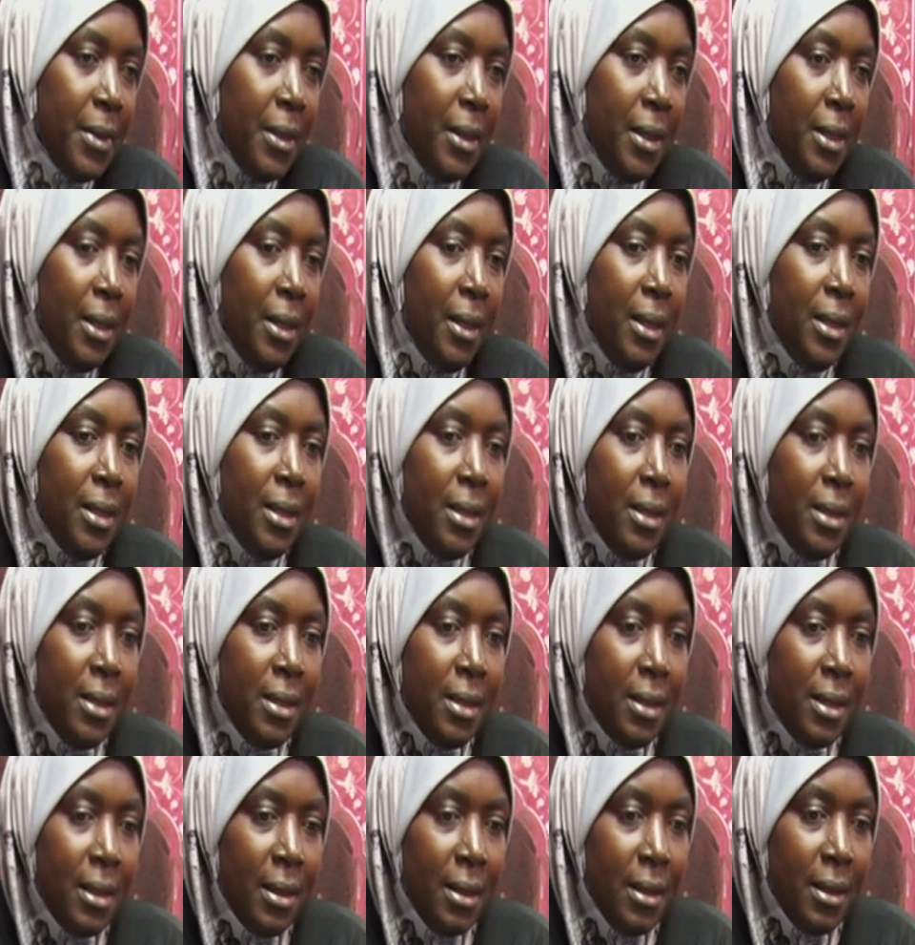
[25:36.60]
It
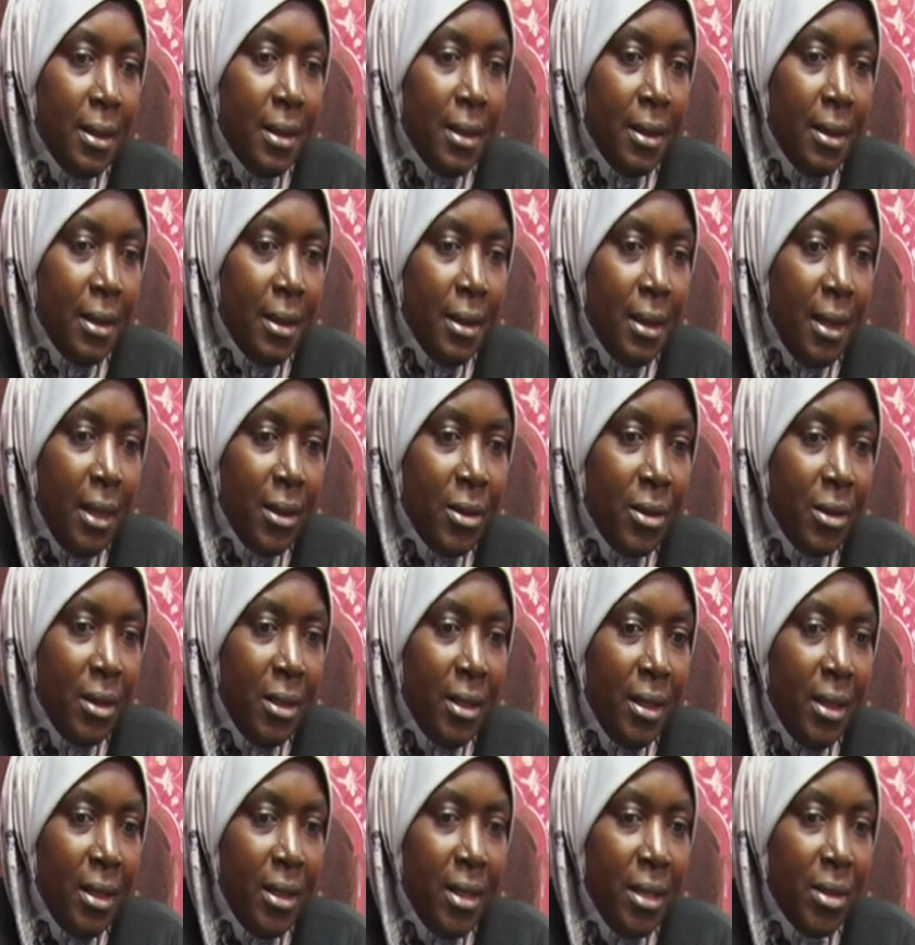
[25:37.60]
is,
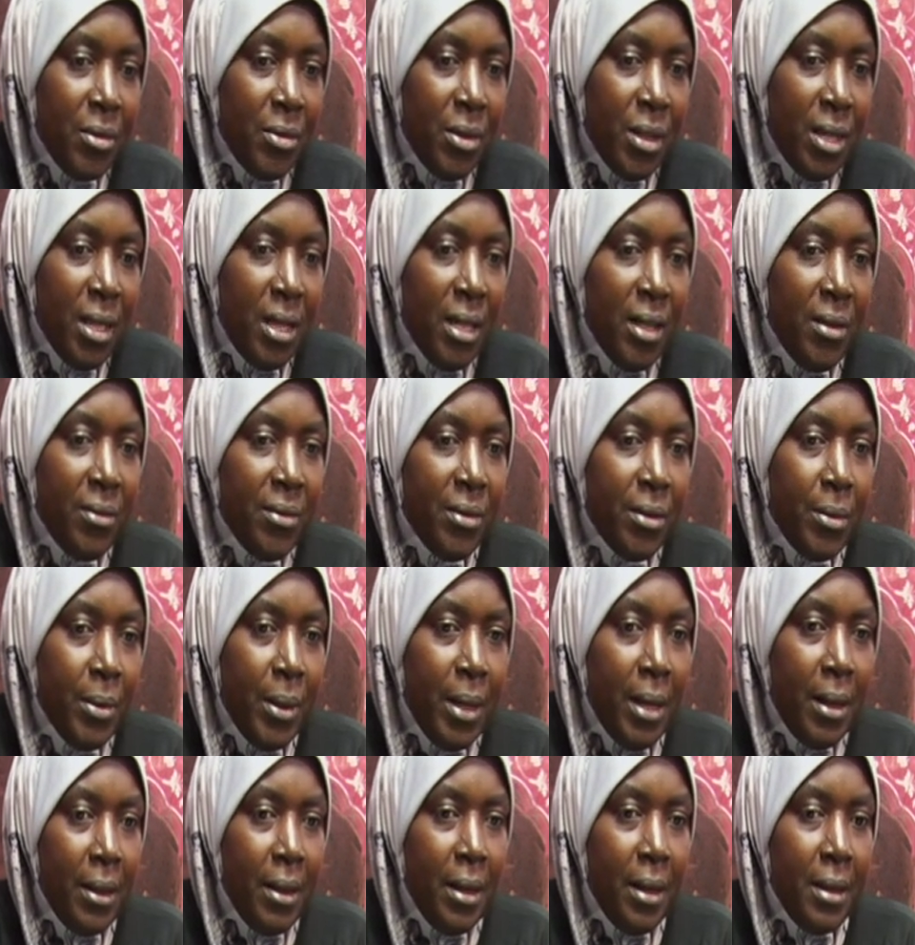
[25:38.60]
actually, it is written
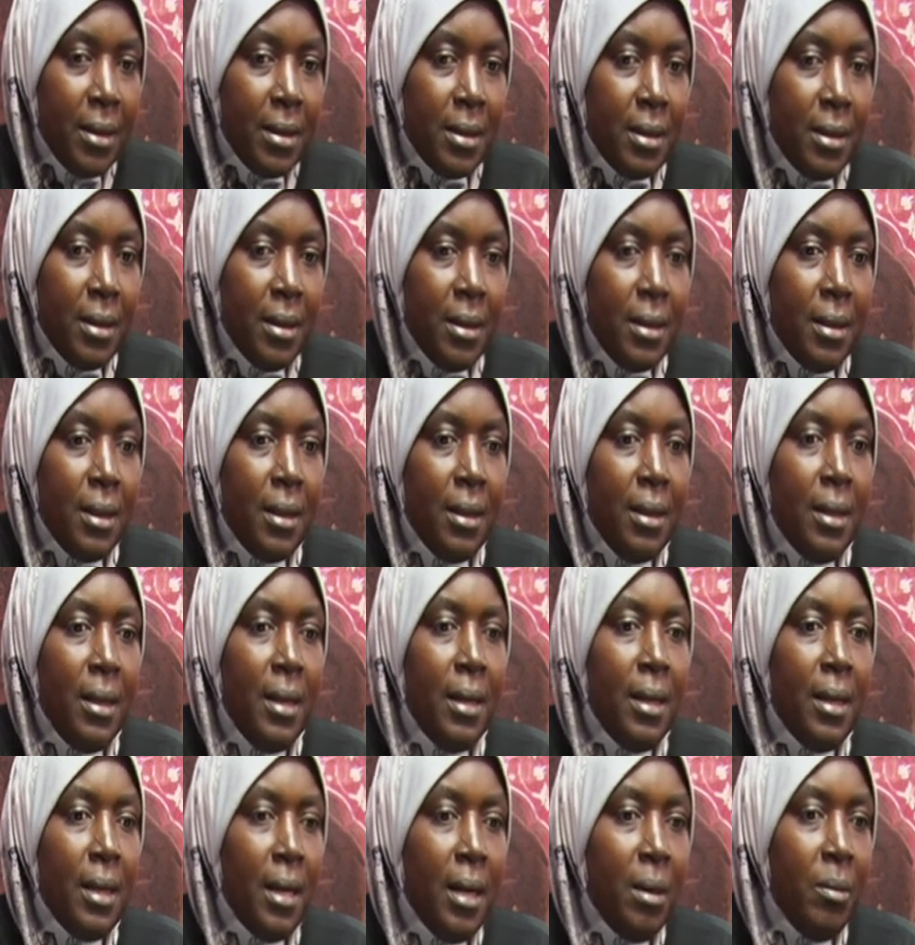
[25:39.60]
everywhere that they
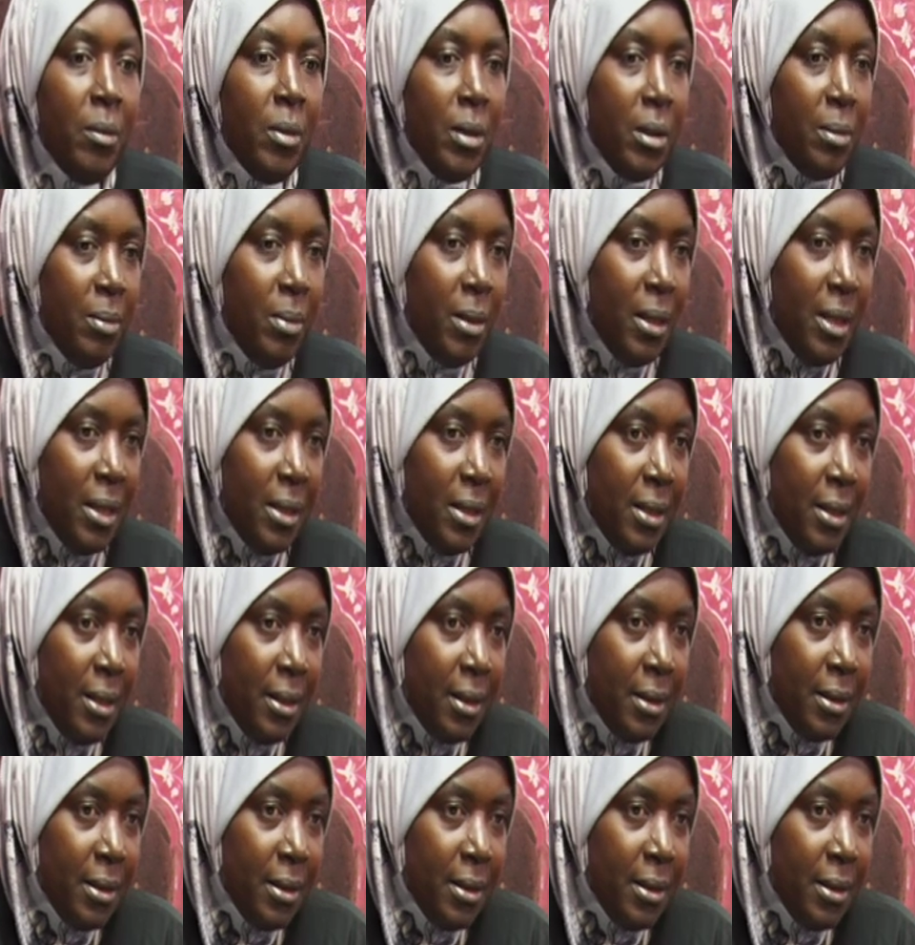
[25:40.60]
come with blessings.